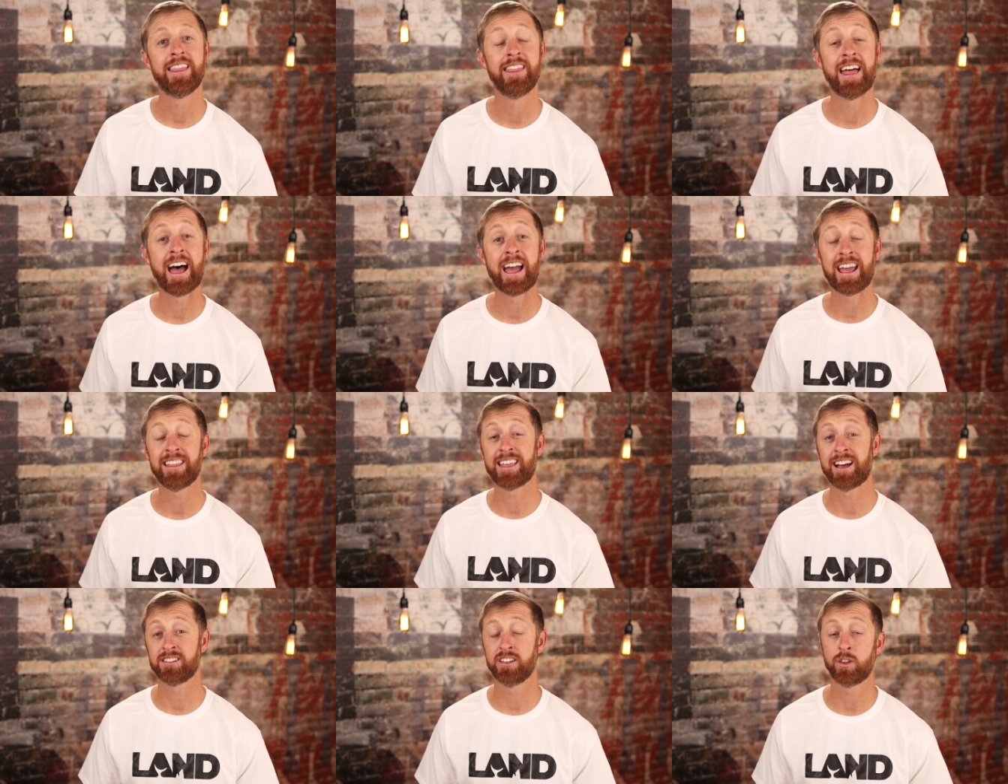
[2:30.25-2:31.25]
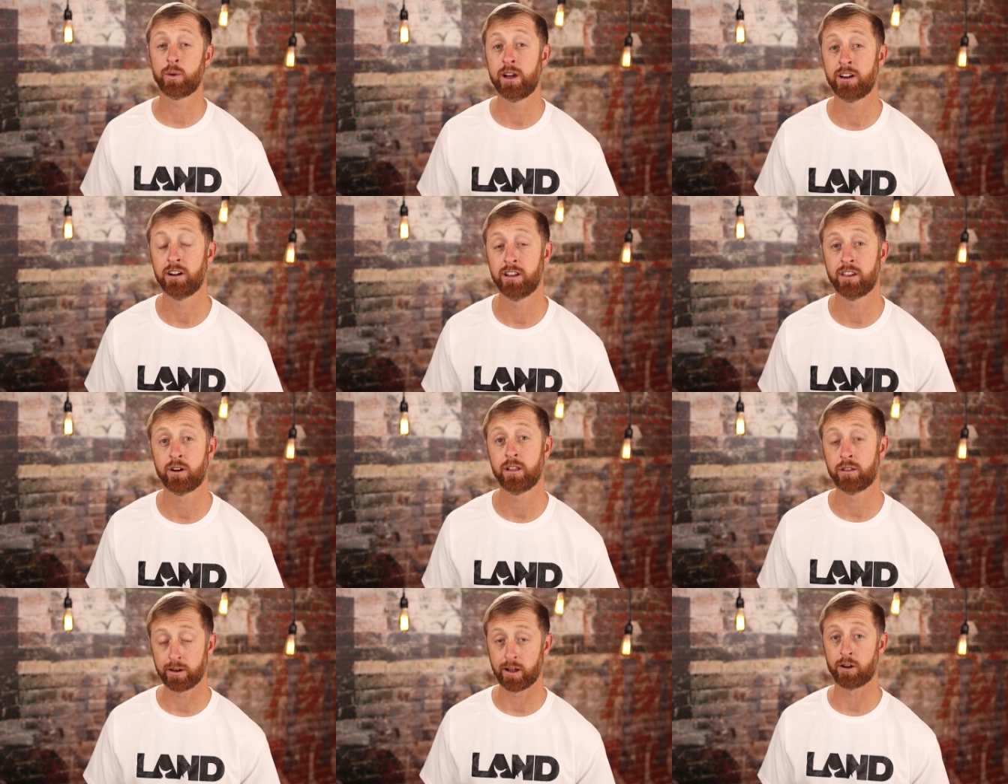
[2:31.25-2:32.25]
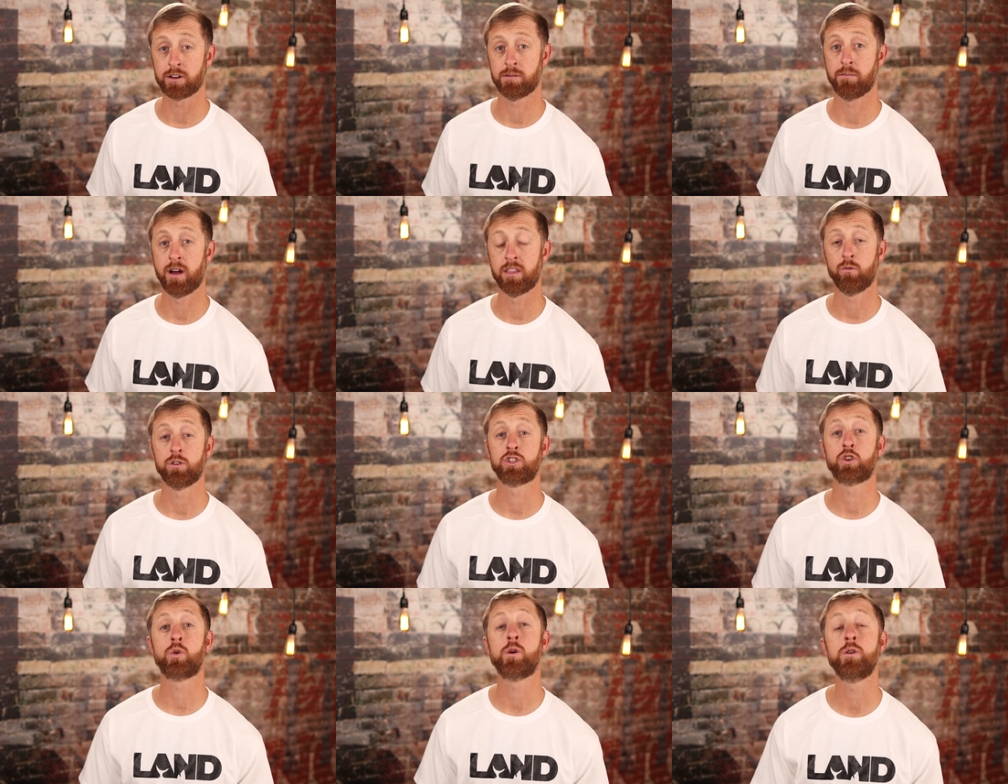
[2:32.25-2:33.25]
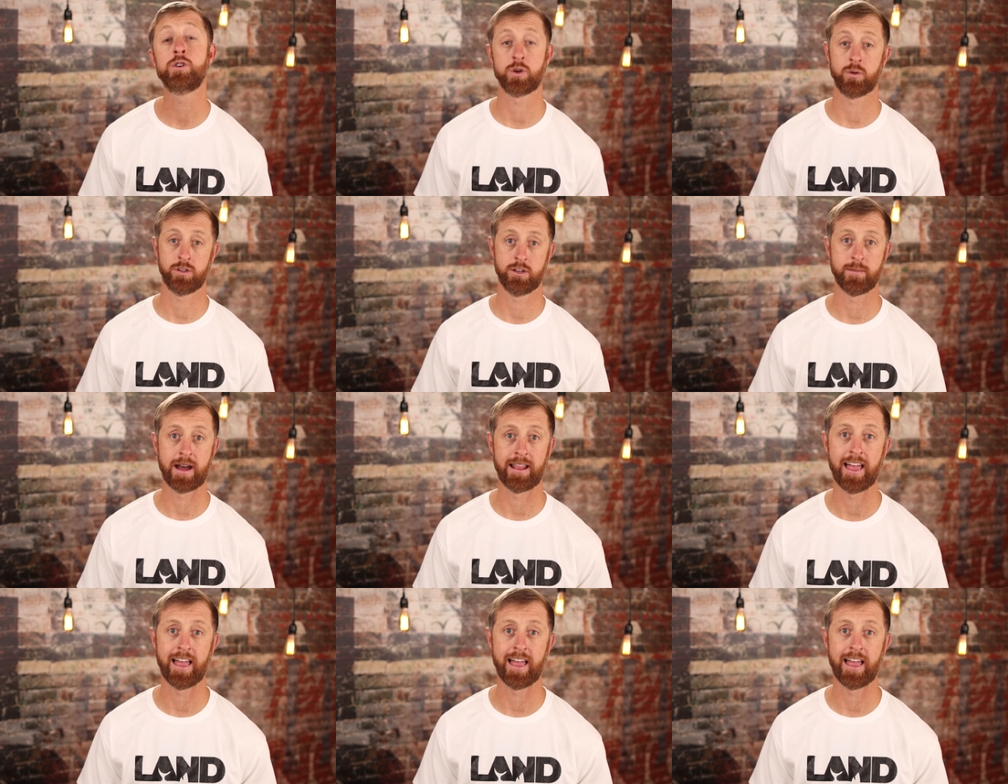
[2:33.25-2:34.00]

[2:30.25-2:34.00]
That eight thousand three hundred thirty-three dollars a month was crucial to my